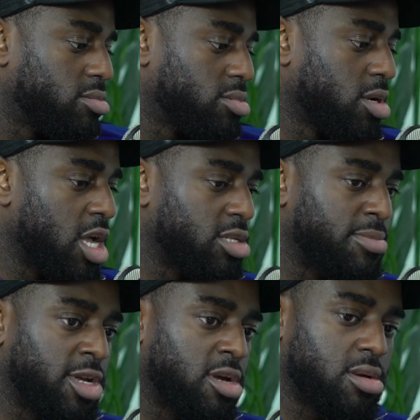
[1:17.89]
So guys, let
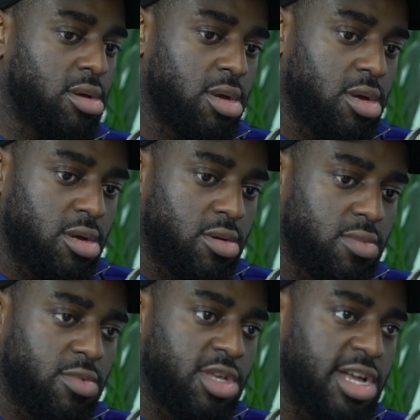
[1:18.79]
me know
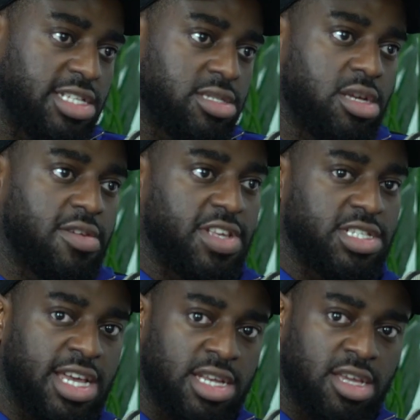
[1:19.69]
what you guys think of
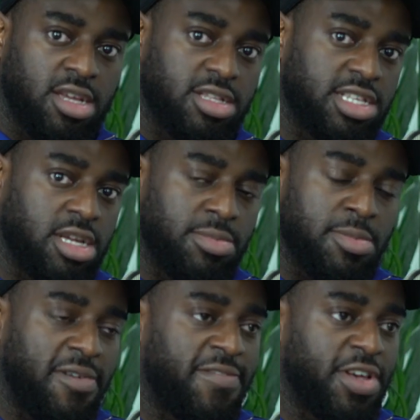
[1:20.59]
this idea. This is going to be
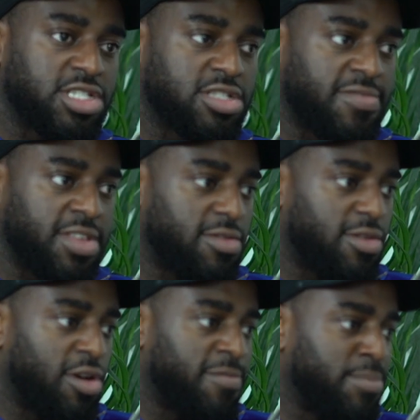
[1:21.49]
my first
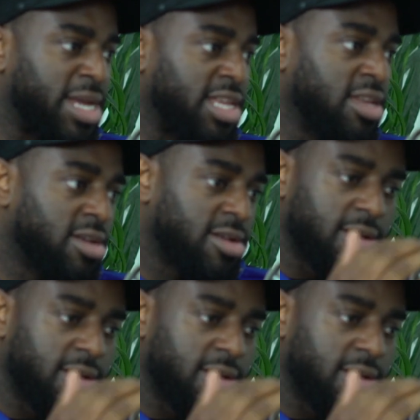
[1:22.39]
of many.